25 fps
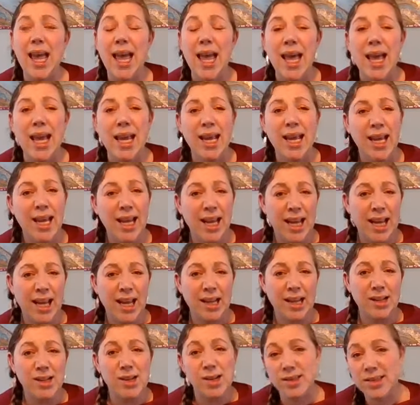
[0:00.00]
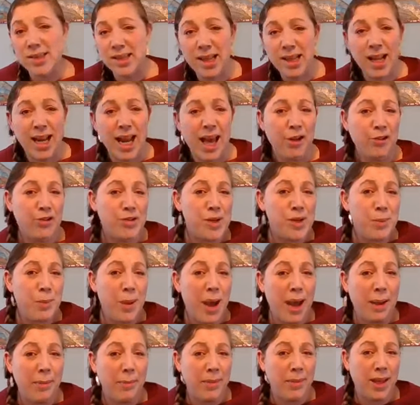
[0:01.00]
he doesn't allow to
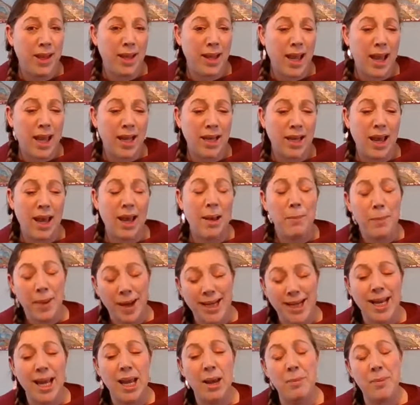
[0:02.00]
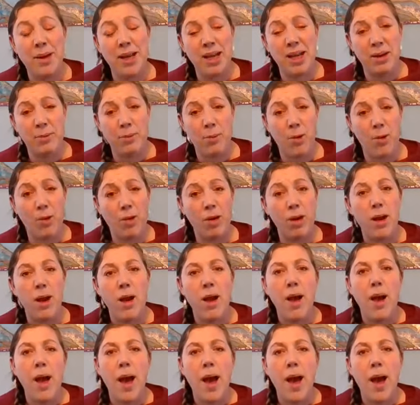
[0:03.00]
pet me and pet him anymore.